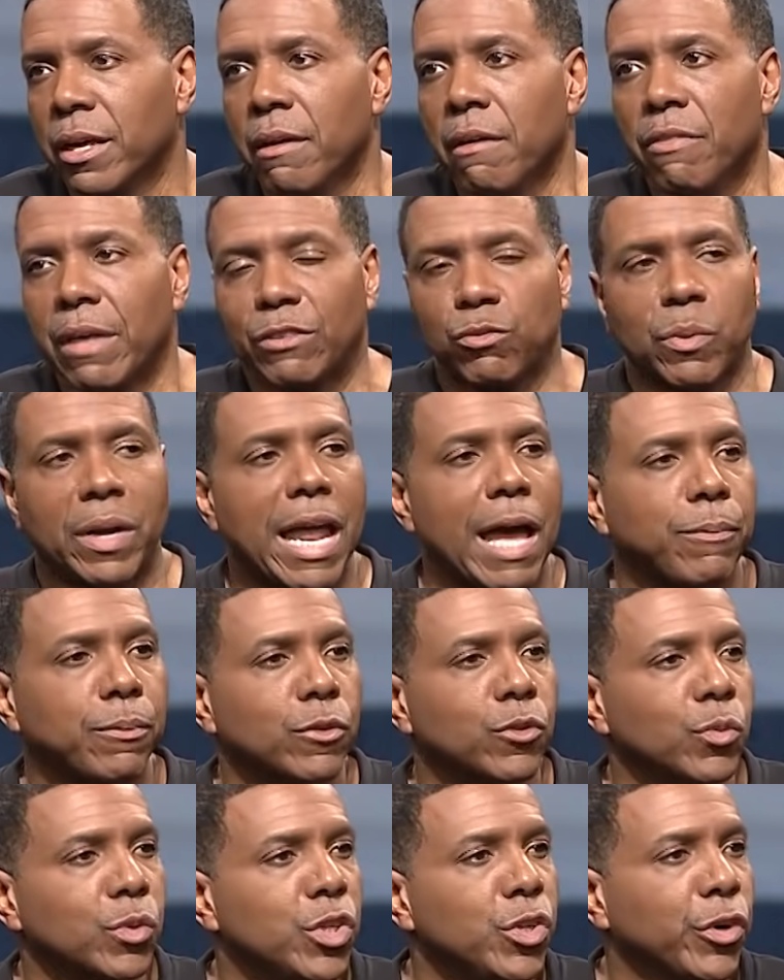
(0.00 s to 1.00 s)
That's what
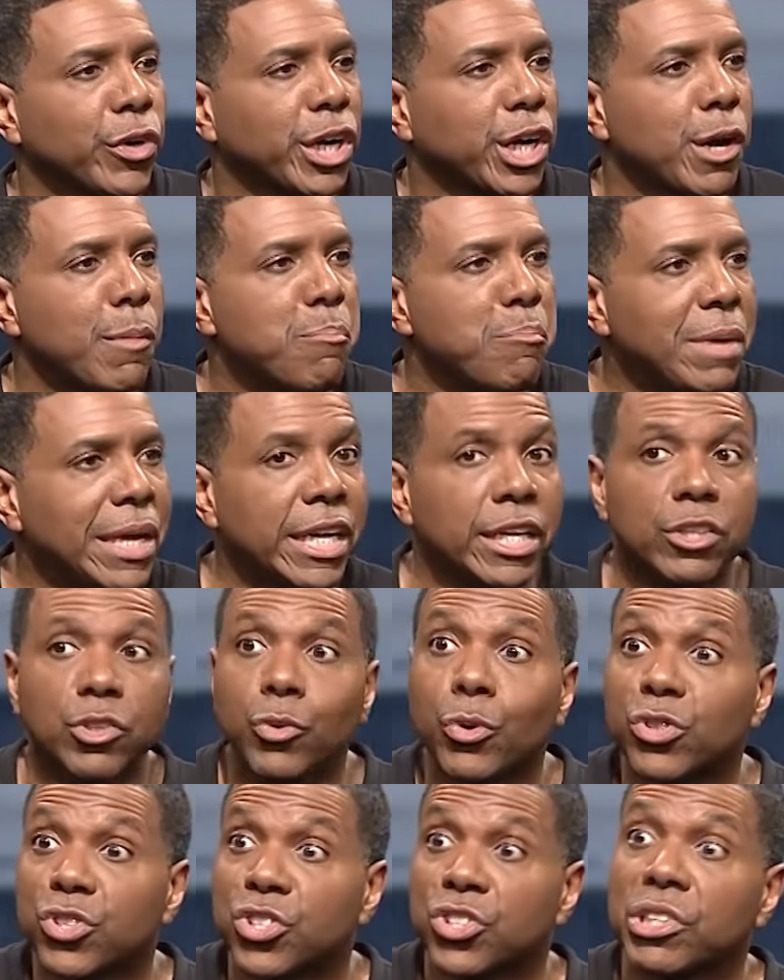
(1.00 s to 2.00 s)
happens when you're committed
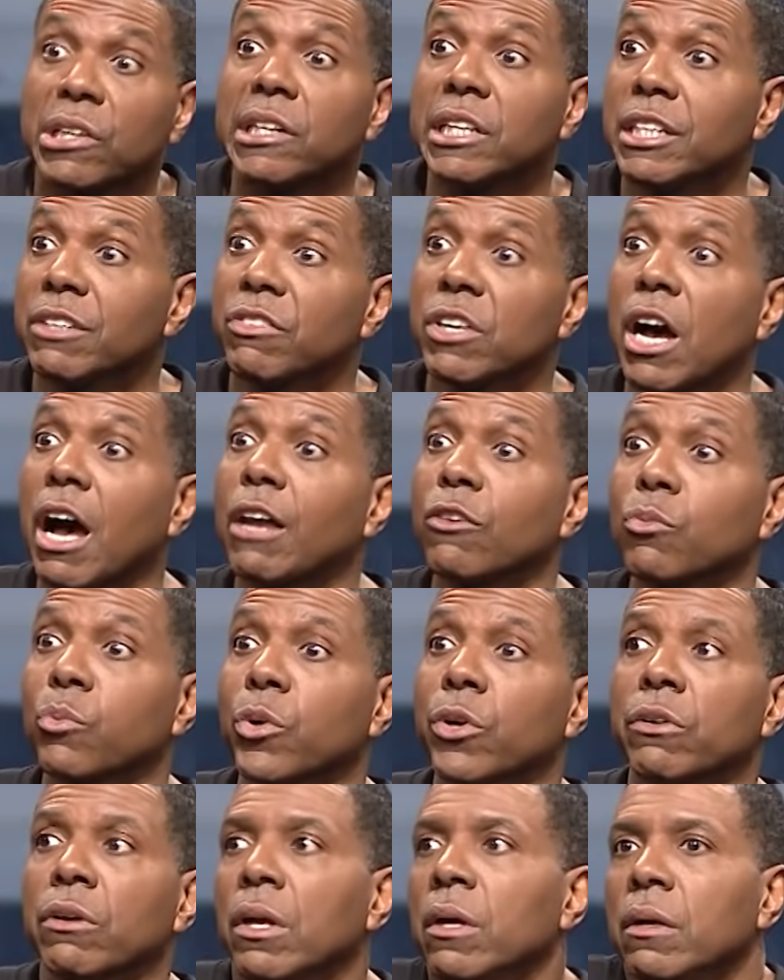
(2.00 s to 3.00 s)
to a study of God's
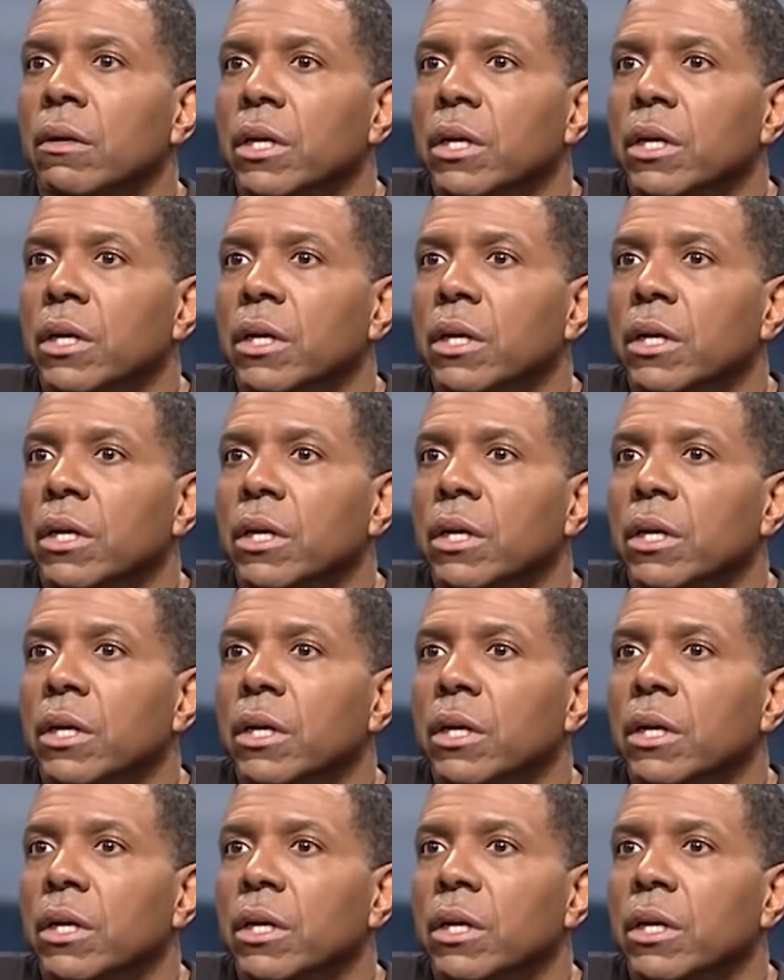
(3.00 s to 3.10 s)
Word.